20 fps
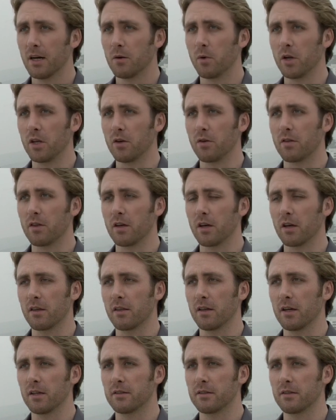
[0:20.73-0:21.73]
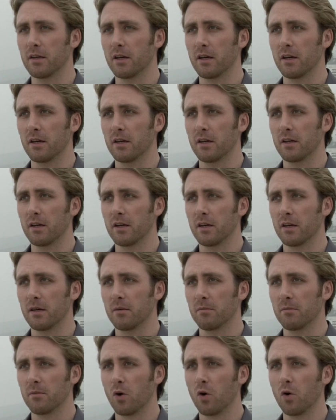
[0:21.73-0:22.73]
when you think that uh,
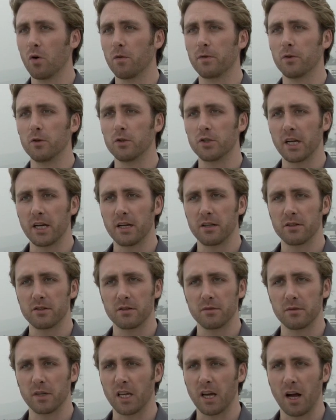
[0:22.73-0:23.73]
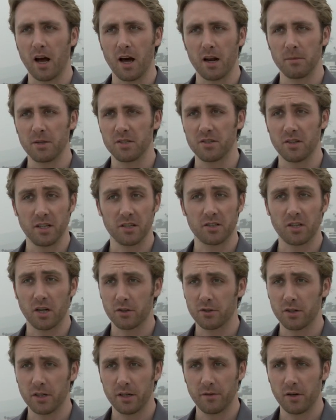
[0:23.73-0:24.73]
um, whole food chains, economies in this
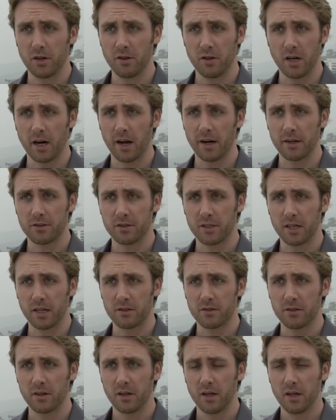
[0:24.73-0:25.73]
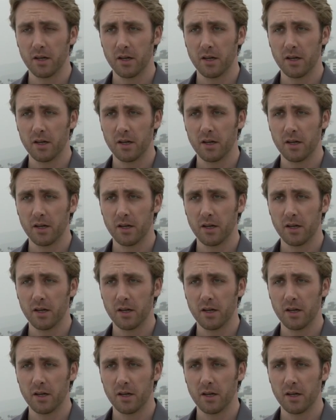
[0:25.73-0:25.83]
country, even in the United States,